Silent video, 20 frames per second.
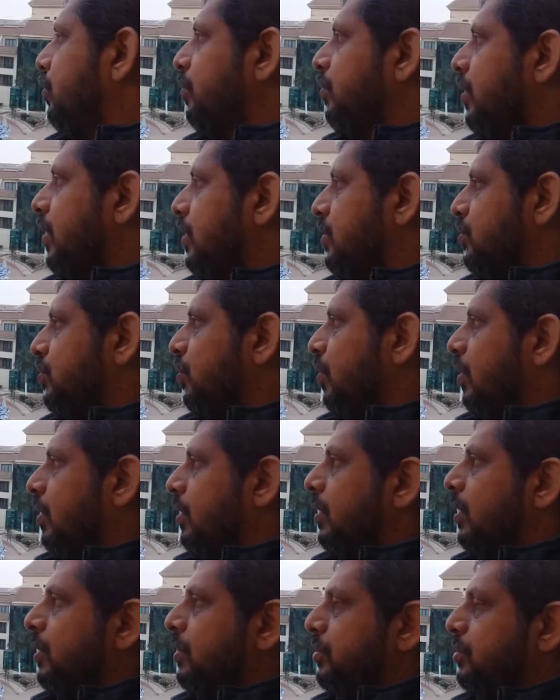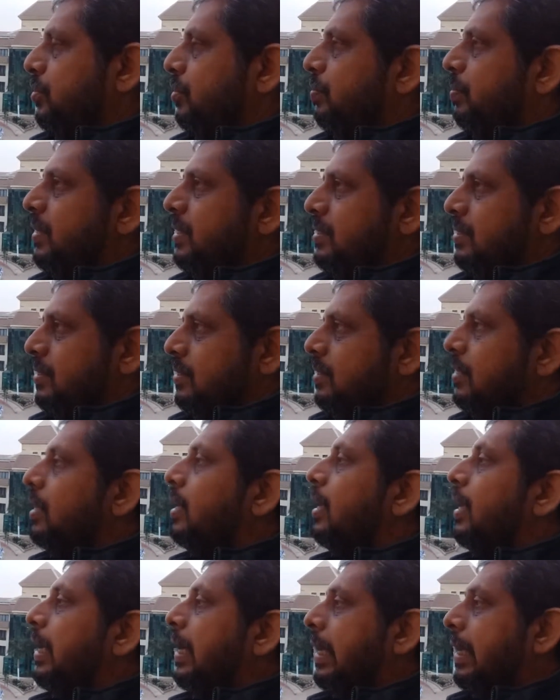2 years old, they should be
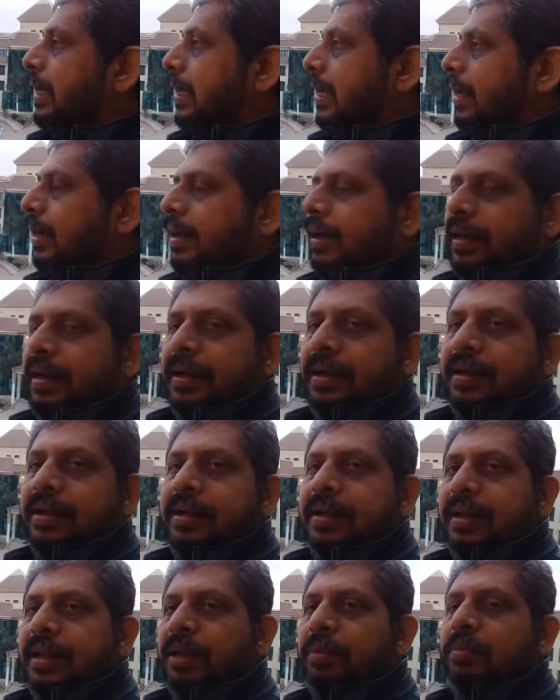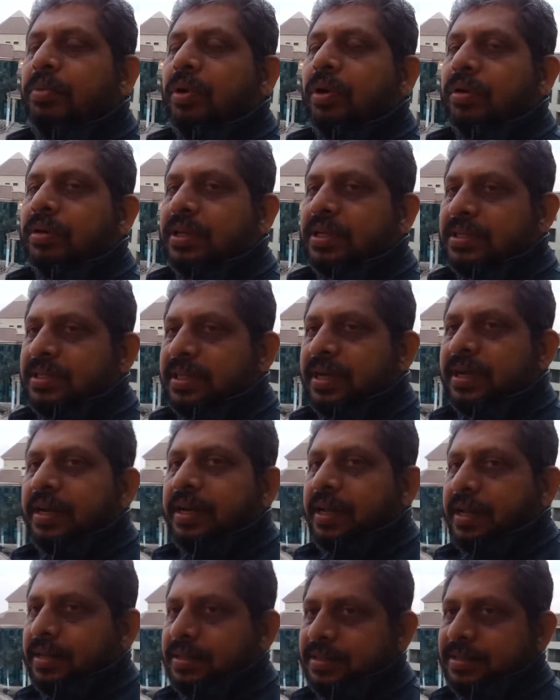killed. He brought the
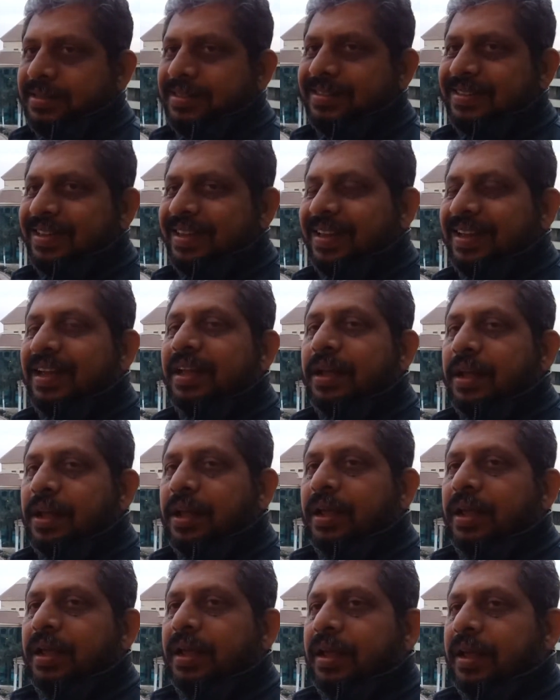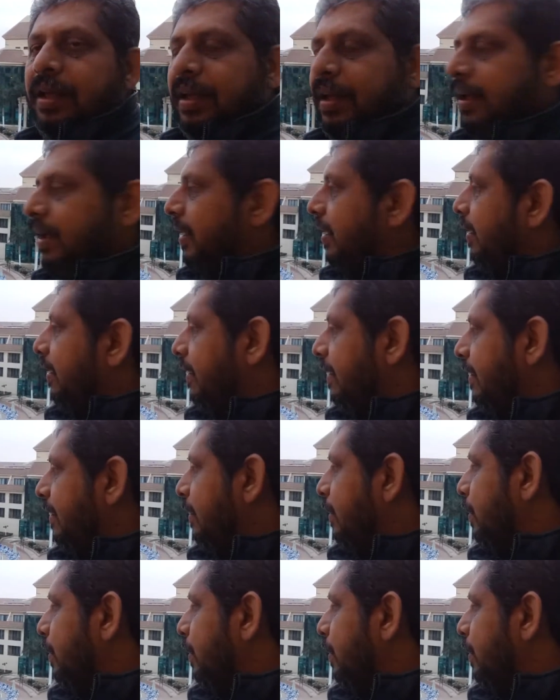sentence in